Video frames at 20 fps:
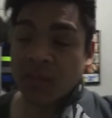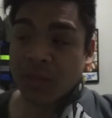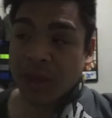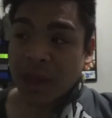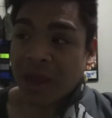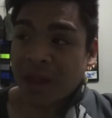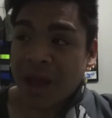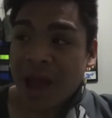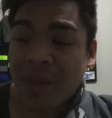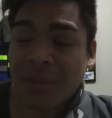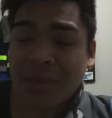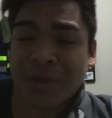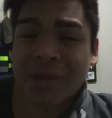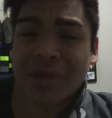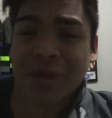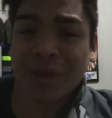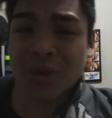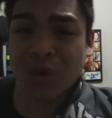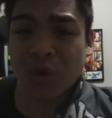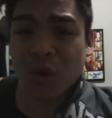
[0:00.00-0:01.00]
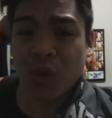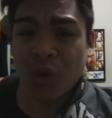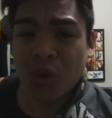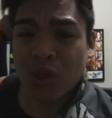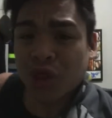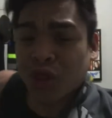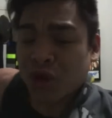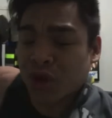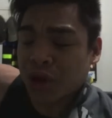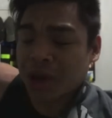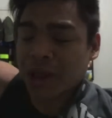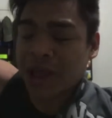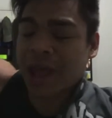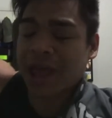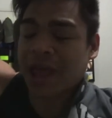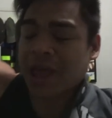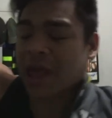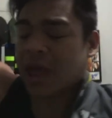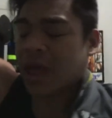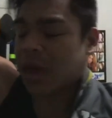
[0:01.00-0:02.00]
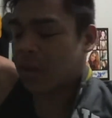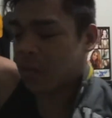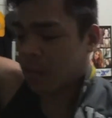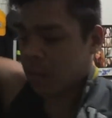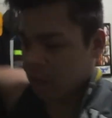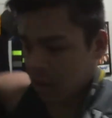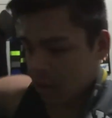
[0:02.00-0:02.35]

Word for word: being up since 2.30am.